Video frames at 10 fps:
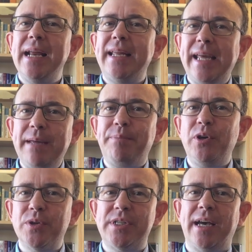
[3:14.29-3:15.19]
keep
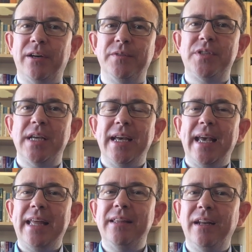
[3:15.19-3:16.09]
yourselves
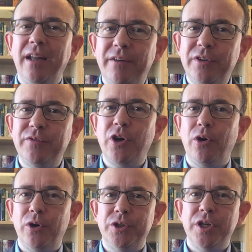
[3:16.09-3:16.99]
in the love of
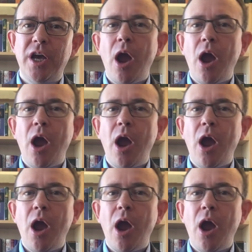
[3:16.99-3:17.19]
God,